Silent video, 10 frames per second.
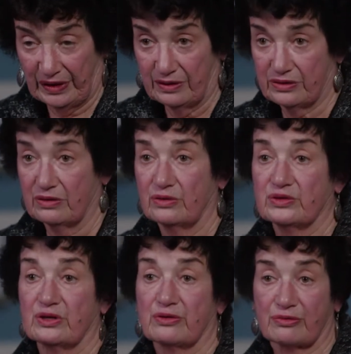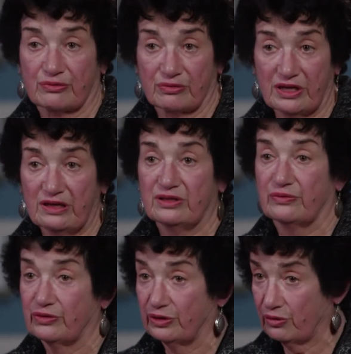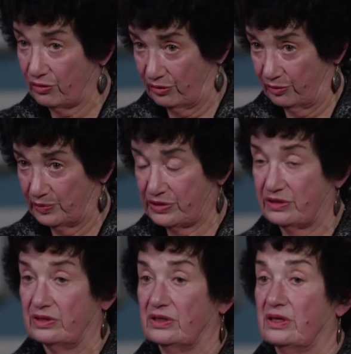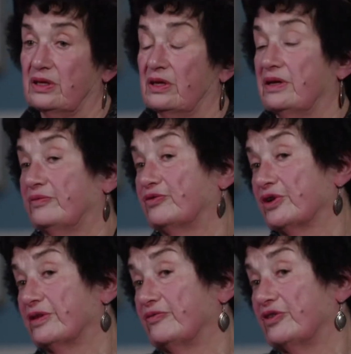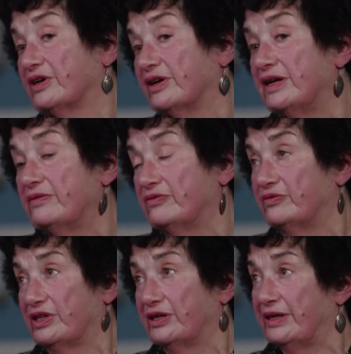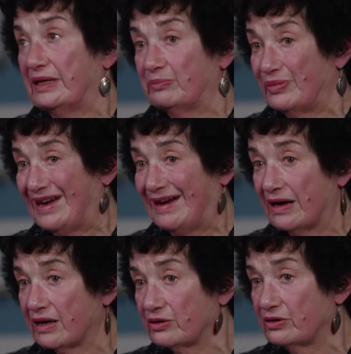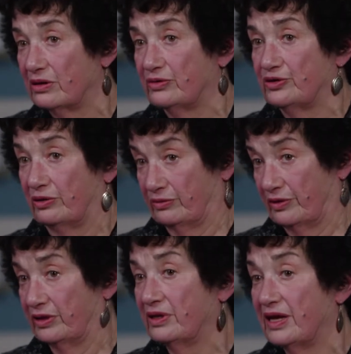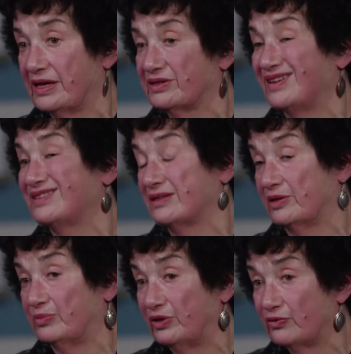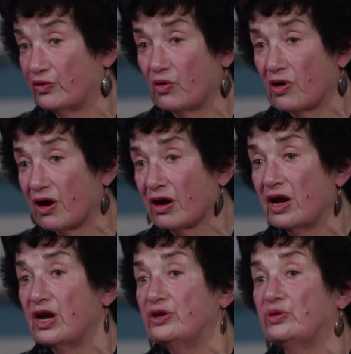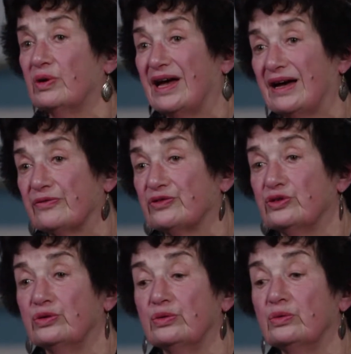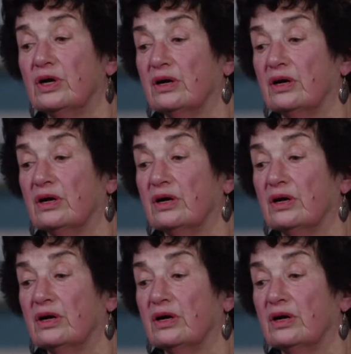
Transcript: So those are three different groups. For the very, very impaired children, as I said before, you have to